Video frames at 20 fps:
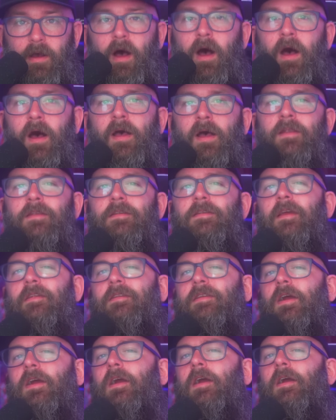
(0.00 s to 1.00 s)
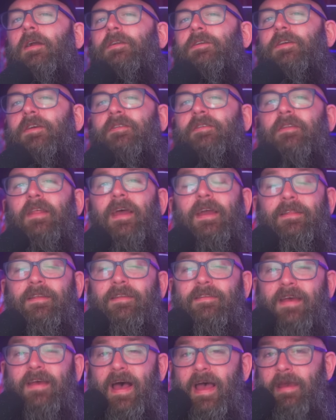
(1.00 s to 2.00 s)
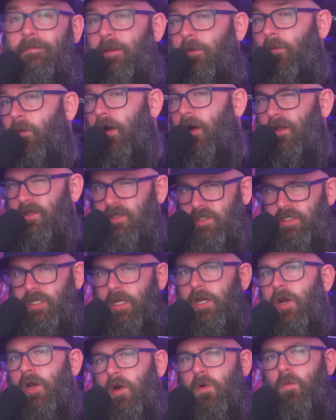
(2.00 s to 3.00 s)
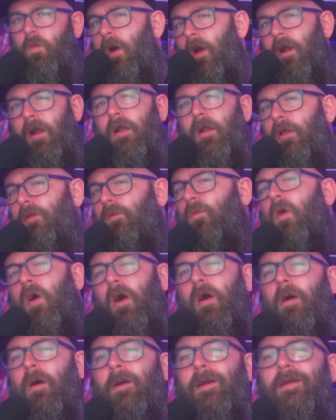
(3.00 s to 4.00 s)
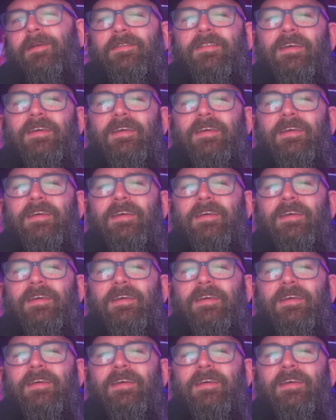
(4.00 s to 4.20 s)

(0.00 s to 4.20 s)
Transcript: Undeterred, just like the time he won two world wars,